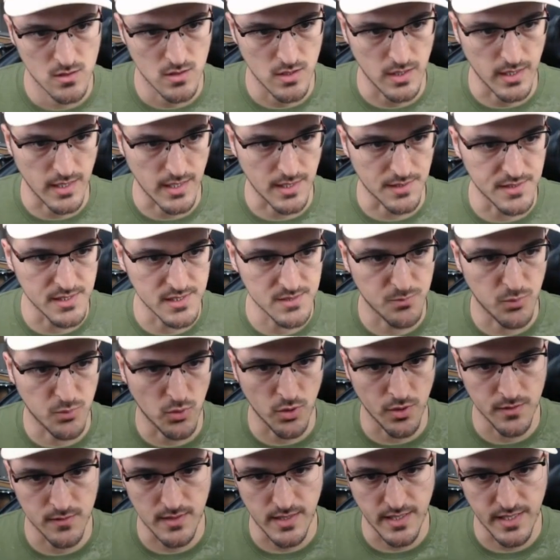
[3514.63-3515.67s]
Like at this
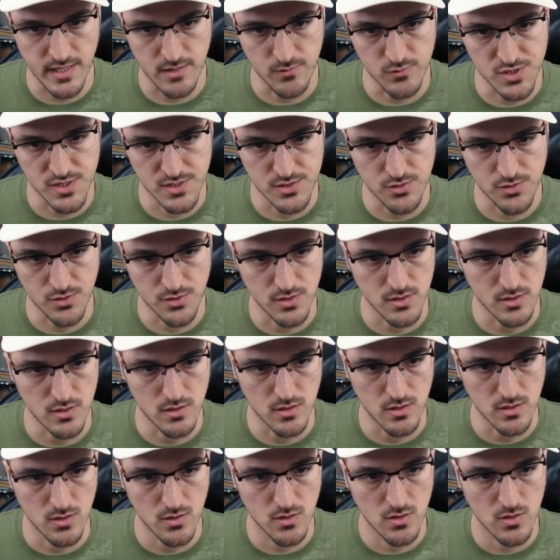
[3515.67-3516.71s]
point, I am just on
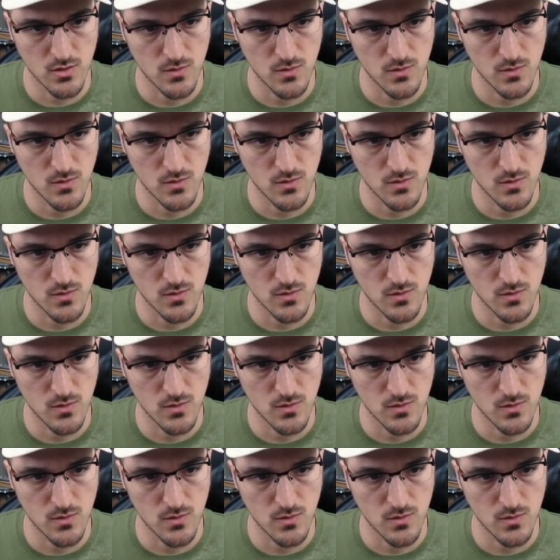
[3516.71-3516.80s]
the...